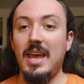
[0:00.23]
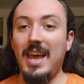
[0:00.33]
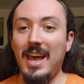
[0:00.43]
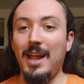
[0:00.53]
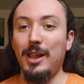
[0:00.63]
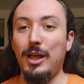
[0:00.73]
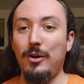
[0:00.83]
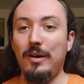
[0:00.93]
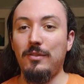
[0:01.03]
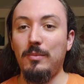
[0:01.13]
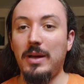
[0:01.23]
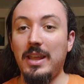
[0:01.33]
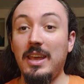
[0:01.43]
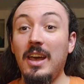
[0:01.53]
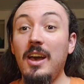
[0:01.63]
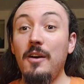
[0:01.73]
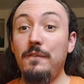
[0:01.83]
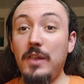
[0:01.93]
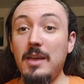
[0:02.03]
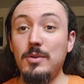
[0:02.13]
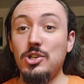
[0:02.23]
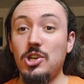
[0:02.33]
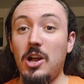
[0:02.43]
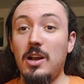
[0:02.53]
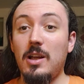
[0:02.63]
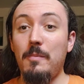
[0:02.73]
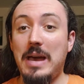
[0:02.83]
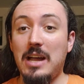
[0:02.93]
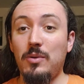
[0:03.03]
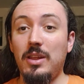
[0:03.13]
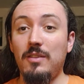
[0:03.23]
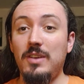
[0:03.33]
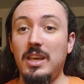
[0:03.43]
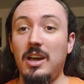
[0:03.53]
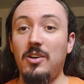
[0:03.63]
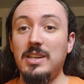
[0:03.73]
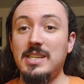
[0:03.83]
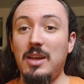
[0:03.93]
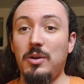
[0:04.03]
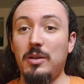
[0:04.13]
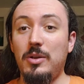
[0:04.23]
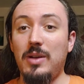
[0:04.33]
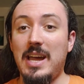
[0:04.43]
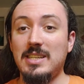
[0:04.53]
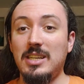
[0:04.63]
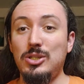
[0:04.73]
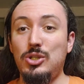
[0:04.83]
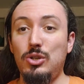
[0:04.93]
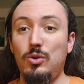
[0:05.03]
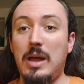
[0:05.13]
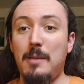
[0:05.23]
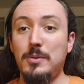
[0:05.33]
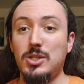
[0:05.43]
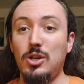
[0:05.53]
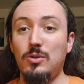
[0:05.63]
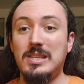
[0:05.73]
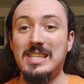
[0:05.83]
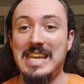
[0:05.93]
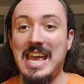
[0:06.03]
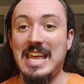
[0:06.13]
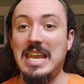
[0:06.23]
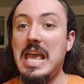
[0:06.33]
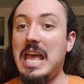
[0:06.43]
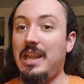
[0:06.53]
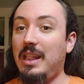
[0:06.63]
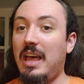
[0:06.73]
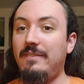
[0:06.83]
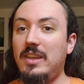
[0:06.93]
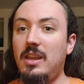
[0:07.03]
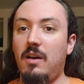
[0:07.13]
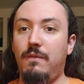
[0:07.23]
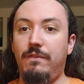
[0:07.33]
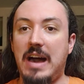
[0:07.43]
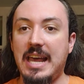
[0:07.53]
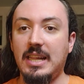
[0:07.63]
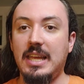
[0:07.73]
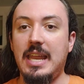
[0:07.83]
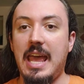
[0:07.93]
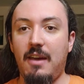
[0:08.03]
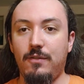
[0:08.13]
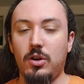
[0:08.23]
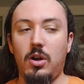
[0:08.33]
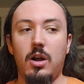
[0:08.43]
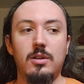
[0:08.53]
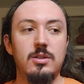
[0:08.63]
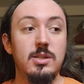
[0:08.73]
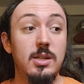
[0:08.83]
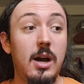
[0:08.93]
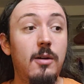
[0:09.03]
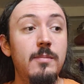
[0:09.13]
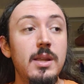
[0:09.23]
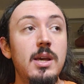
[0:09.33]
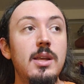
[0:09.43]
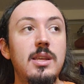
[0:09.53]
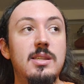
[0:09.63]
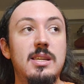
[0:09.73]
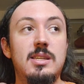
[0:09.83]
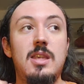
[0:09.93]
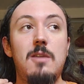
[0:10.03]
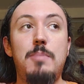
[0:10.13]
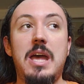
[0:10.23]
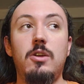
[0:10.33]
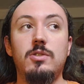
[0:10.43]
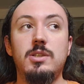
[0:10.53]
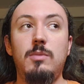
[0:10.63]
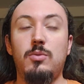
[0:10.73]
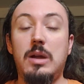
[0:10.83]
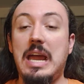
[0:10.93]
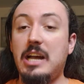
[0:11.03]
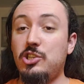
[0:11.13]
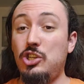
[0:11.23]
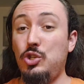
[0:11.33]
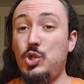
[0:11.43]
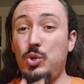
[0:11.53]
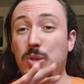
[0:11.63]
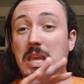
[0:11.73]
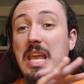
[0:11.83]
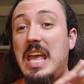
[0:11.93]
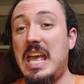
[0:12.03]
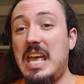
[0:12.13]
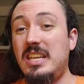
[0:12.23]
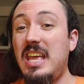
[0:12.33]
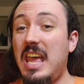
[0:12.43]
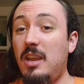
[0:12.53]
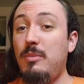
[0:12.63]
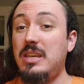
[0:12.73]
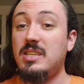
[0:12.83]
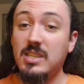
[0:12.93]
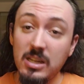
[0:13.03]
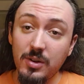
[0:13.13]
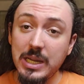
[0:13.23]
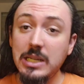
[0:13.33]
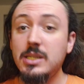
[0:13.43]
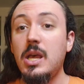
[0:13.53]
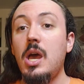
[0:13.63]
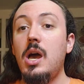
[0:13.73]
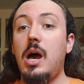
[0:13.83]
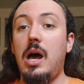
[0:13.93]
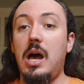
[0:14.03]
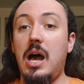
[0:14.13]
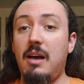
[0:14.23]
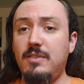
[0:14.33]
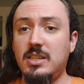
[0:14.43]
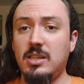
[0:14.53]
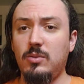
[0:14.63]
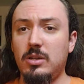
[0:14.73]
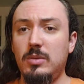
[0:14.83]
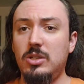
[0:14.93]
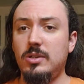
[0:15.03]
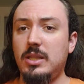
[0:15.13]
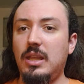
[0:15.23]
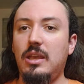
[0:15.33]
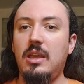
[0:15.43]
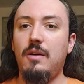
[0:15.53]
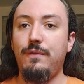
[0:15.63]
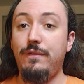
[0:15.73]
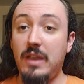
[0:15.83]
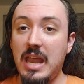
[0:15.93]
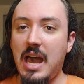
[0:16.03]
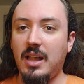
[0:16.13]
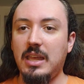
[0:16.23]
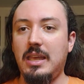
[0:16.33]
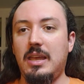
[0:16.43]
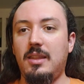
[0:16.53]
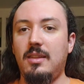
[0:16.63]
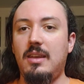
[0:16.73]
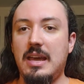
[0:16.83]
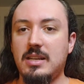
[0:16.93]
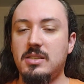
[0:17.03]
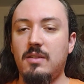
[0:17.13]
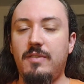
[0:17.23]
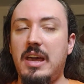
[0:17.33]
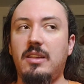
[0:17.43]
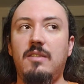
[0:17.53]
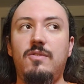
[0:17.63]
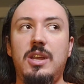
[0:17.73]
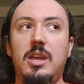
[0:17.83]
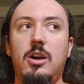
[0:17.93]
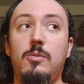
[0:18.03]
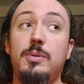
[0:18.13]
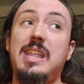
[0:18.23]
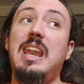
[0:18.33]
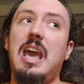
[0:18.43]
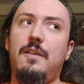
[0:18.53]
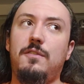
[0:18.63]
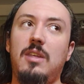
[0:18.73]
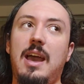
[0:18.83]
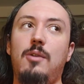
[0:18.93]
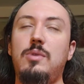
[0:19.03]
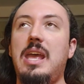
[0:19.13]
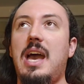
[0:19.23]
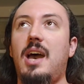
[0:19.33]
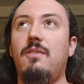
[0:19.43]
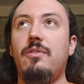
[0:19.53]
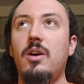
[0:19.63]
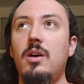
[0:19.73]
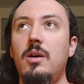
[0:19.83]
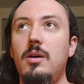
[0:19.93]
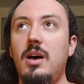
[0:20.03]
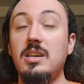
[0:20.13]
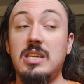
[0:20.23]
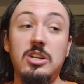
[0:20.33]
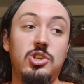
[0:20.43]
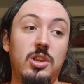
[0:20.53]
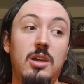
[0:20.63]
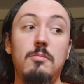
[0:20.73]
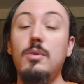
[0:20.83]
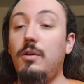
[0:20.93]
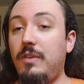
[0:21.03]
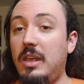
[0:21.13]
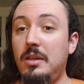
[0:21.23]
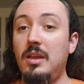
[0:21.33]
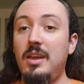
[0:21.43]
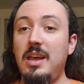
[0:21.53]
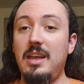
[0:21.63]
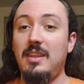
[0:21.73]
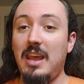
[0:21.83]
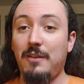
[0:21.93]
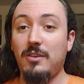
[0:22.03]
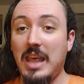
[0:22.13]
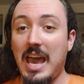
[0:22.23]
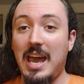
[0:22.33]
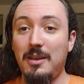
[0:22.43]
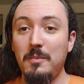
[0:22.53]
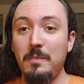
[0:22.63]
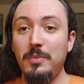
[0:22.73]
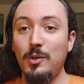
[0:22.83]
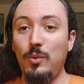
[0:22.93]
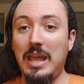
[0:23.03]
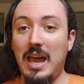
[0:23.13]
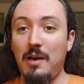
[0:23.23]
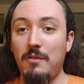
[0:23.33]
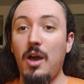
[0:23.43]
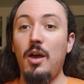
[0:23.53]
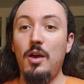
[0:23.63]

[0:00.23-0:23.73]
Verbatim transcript: Hello, everybody. Flamin' Shark back with another video, and today we're going to be reacting to episodes 10 and 11 of Violet Evergarden. So, this is the penultimate reaction to the anime series. Uh, obviously, we're going to be doing the finale in the next Violet video, but then after that, we have essentially a movie, and then after that, we have